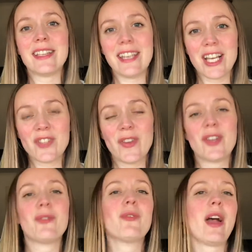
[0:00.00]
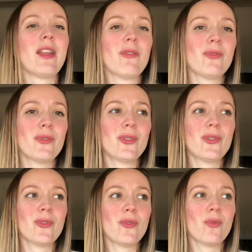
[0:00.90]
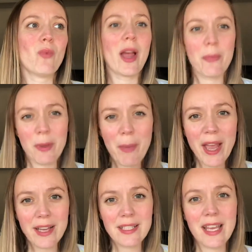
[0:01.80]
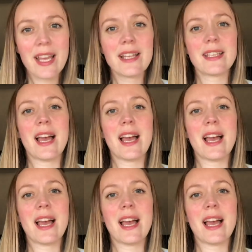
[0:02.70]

the next video and I'll go through why we picked it